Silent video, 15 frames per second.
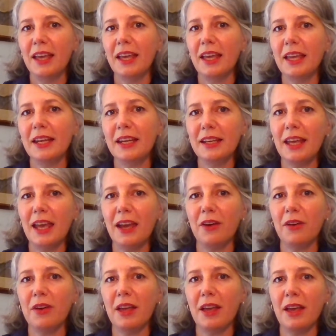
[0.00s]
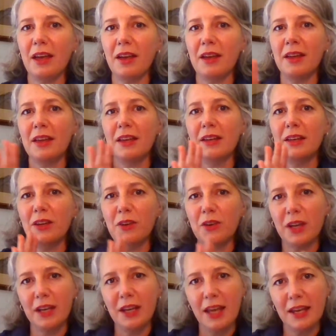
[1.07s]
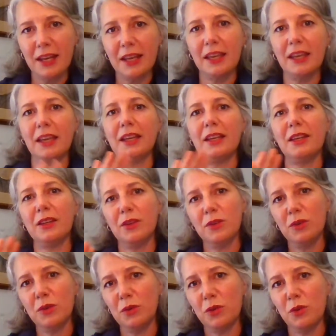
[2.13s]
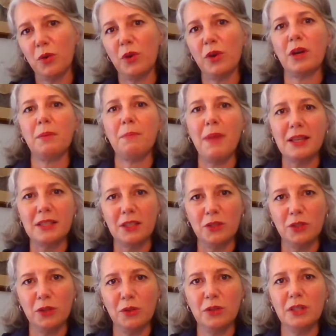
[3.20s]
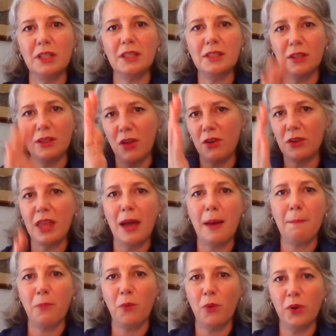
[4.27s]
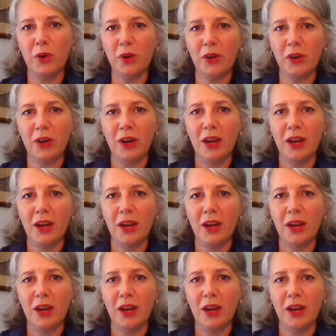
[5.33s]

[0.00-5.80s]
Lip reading: in an area near Connecticut, New York, Massachusetts, along that border.